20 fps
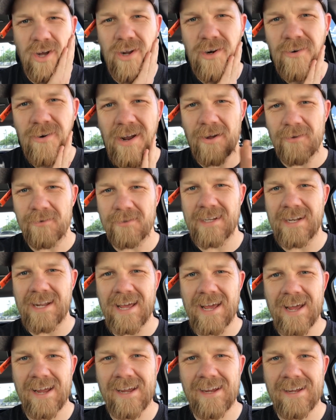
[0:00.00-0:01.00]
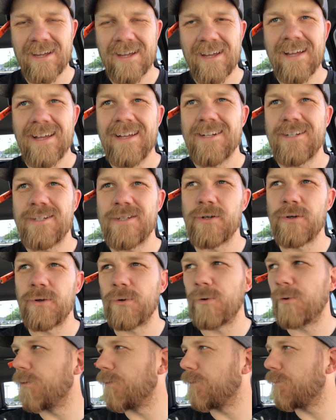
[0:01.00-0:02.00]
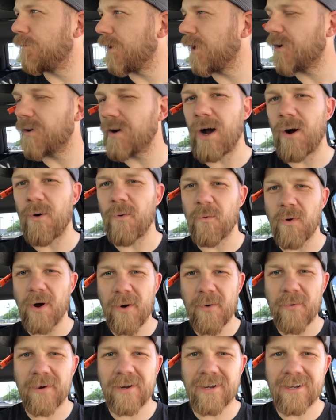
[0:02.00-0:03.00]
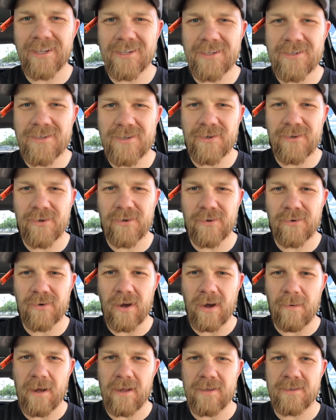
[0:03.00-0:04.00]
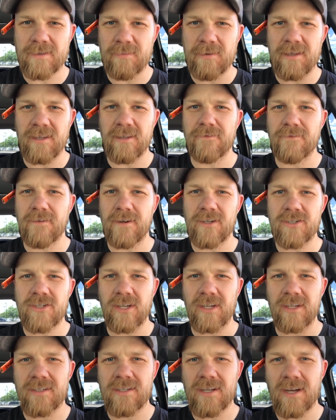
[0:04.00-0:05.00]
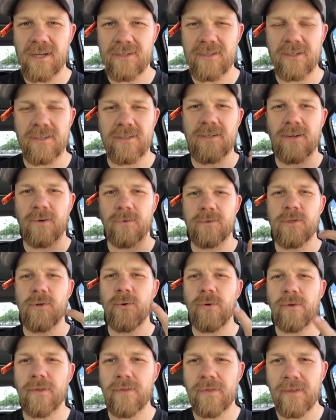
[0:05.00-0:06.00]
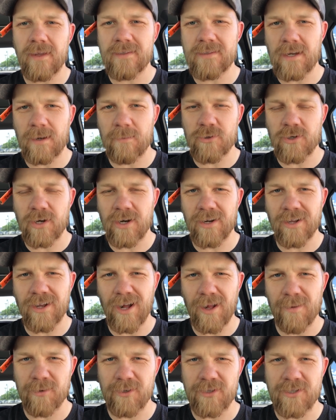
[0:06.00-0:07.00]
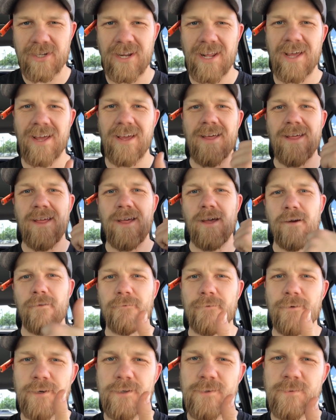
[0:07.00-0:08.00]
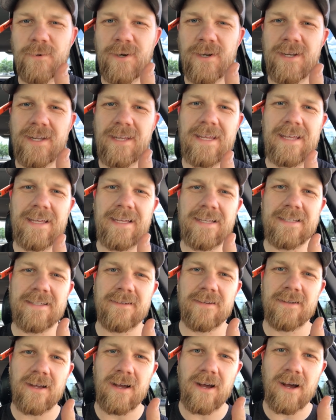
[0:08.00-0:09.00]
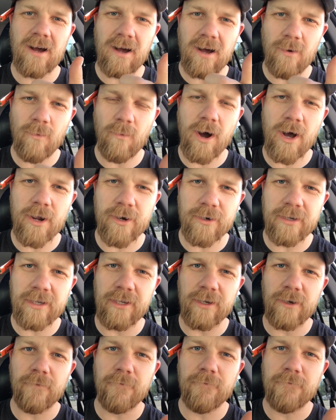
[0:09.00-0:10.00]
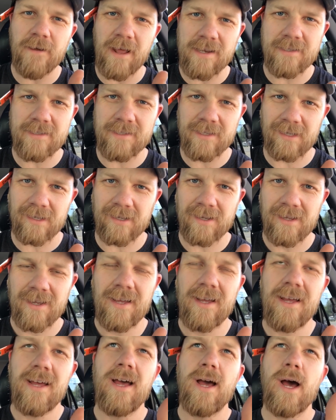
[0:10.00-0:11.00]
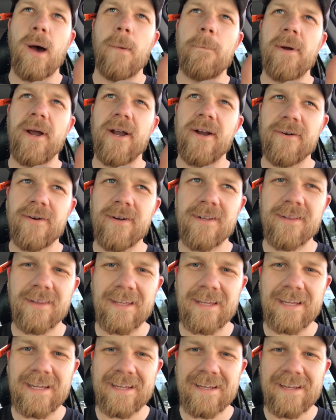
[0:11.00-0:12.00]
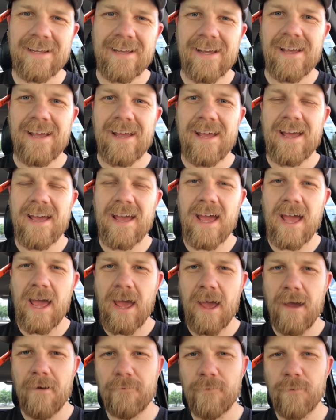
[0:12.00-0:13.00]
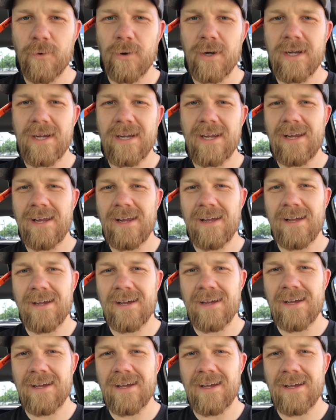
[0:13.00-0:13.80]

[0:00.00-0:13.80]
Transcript: runaround today to figure out what we're gonna do about some of these finishing touches. So two of the things I'm trying to accomplish today. First one is hot water heater venting. Apparently, every